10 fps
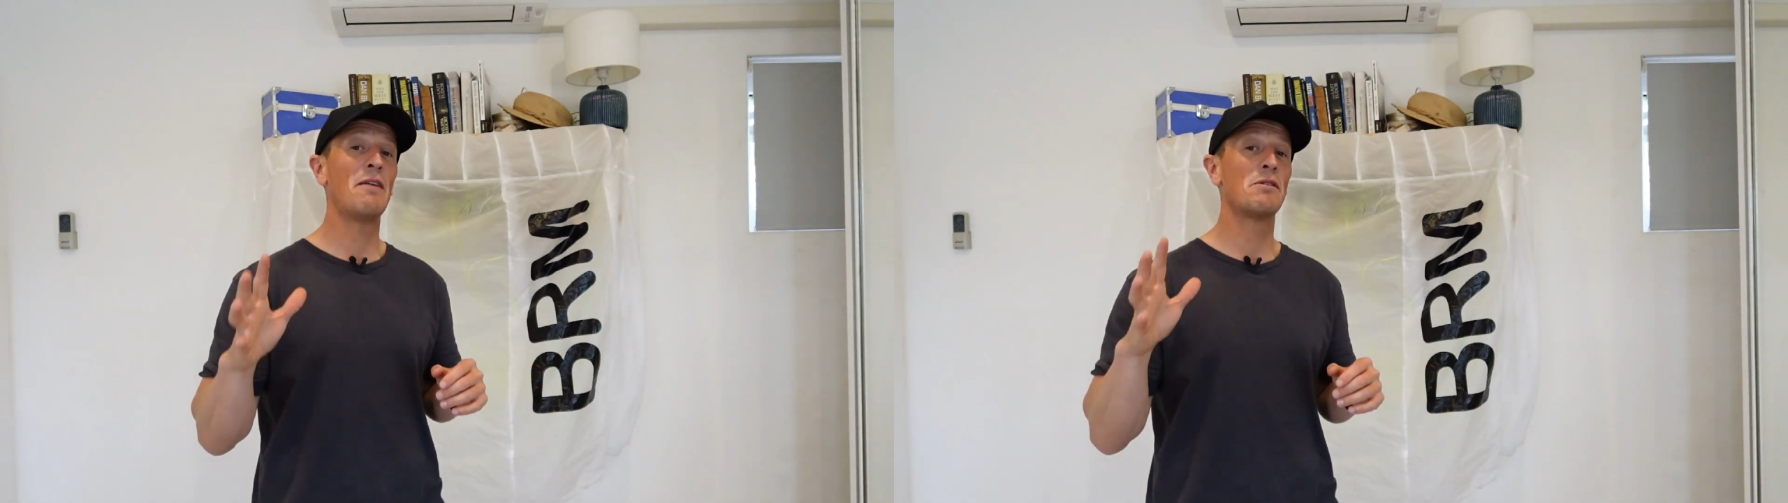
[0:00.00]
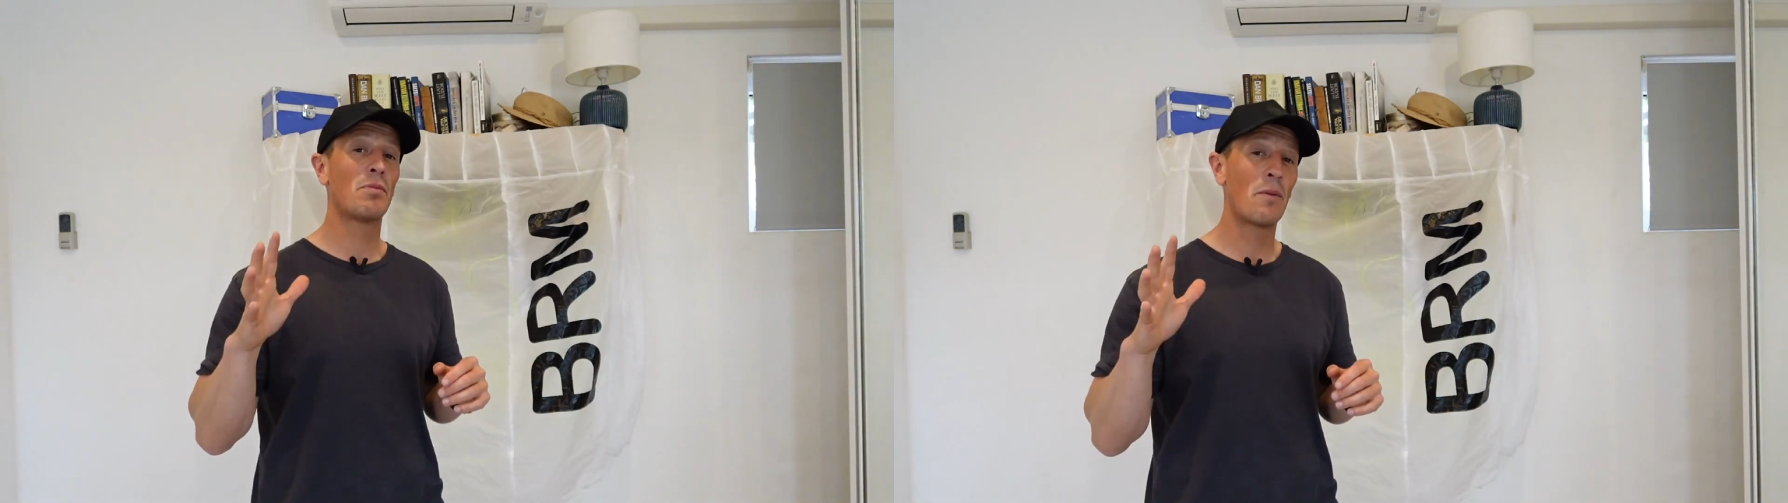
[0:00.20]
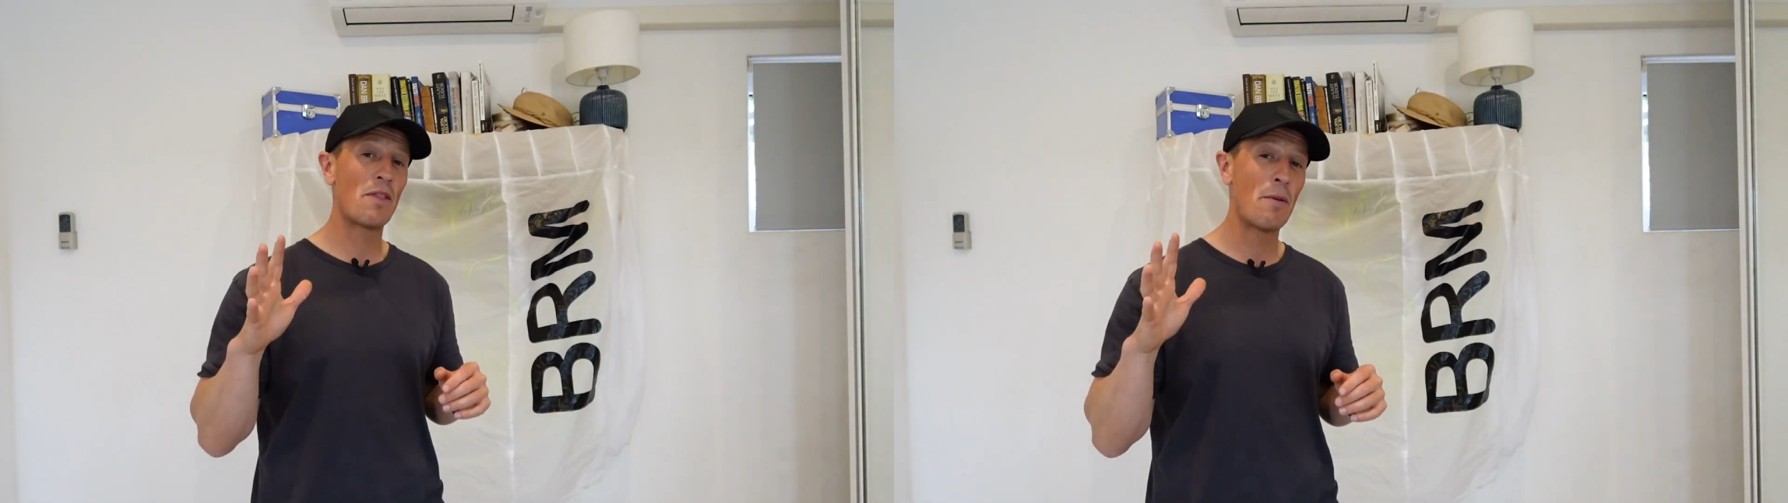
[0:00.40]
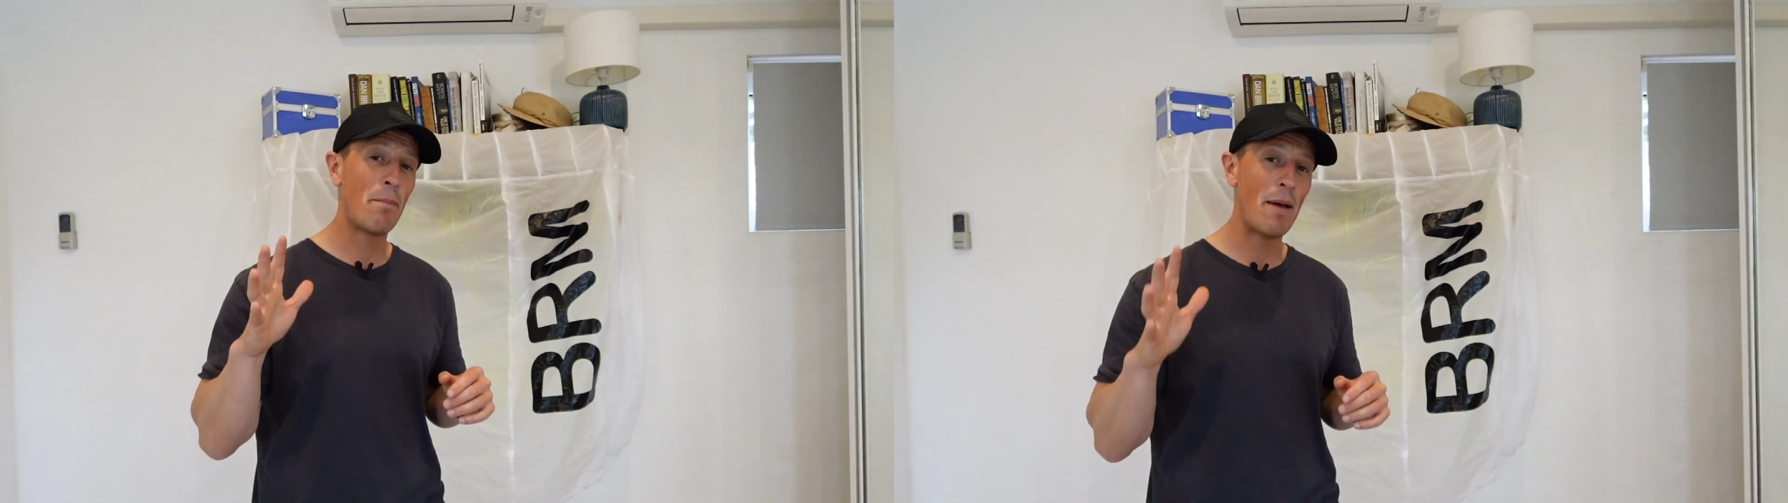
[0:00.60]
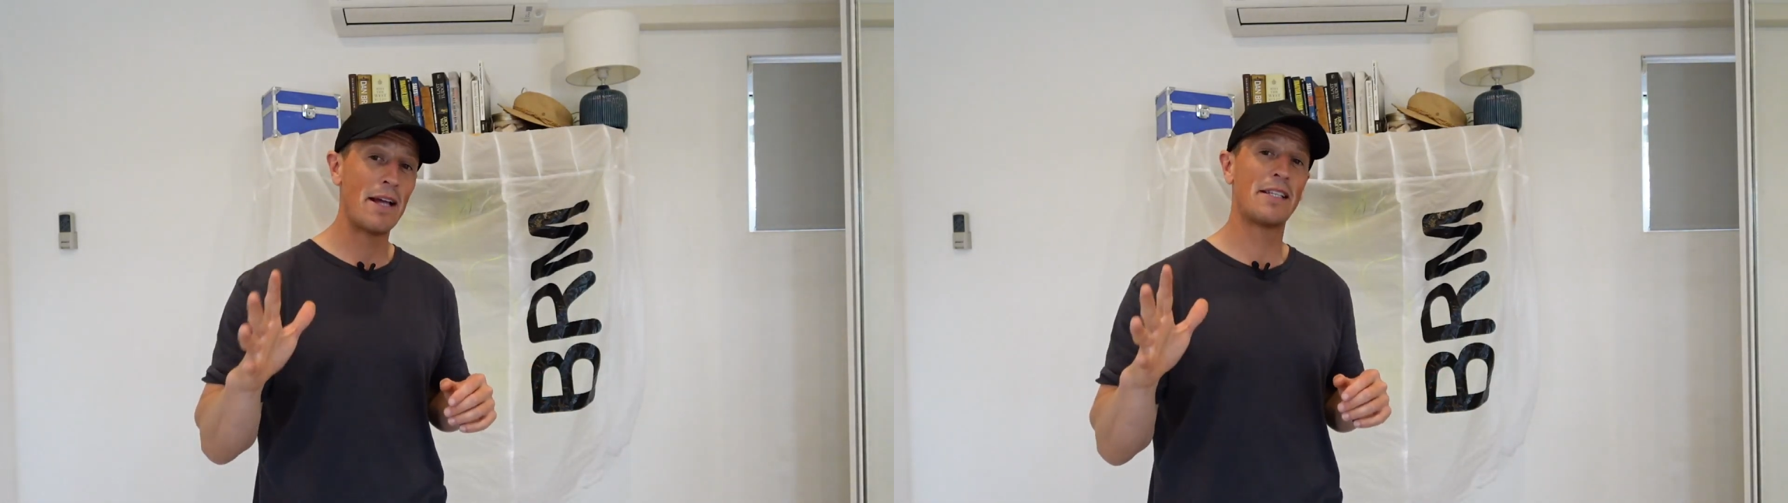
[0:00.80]
it was probably the
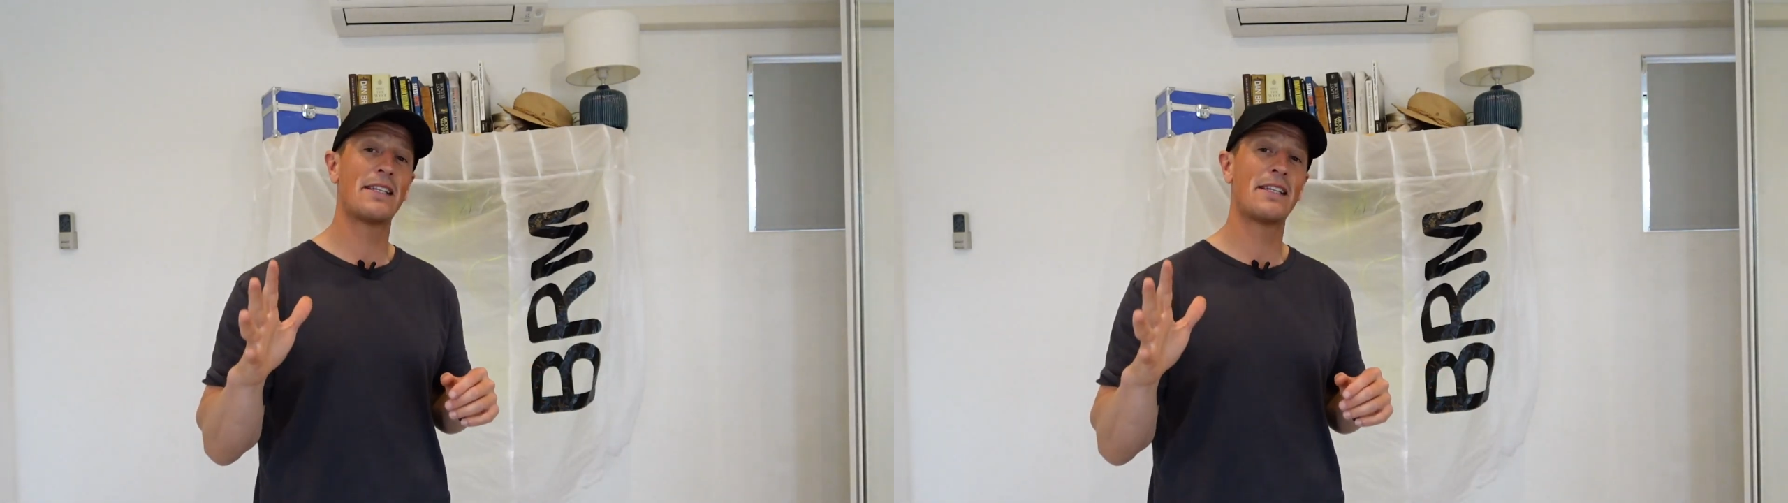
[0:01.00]
best